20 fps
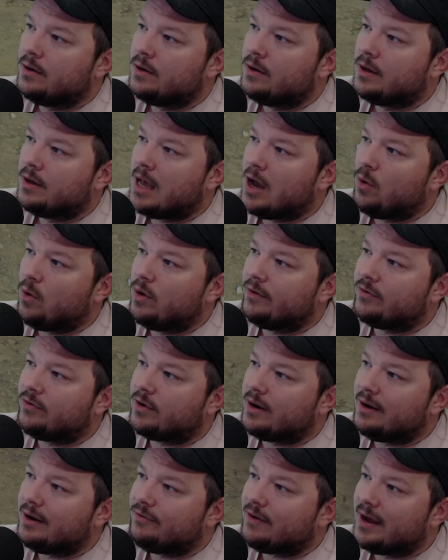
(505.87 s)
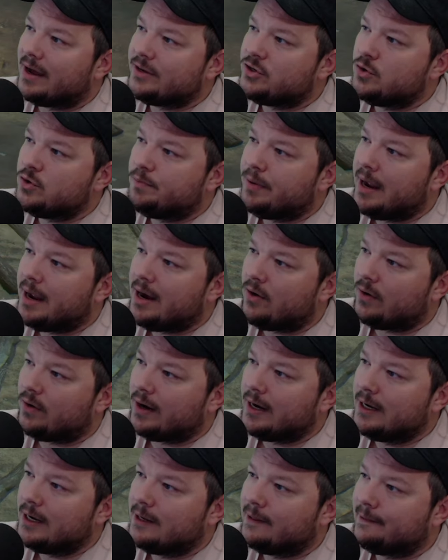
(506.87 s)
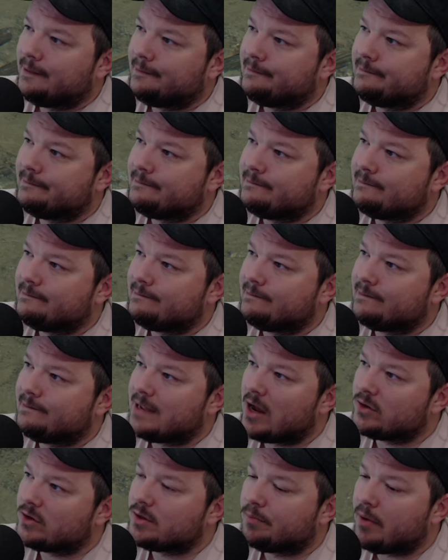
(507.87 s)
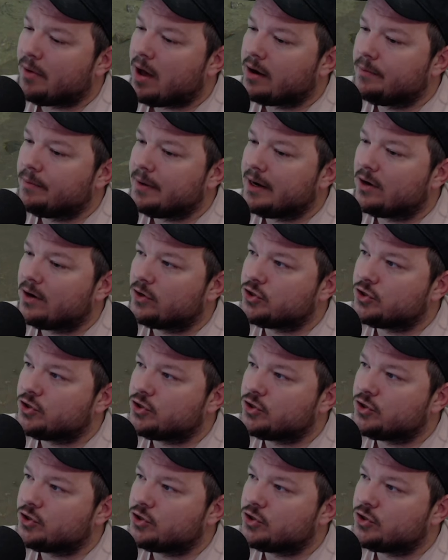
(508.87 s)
However, if I do parry... Now at the bottom here,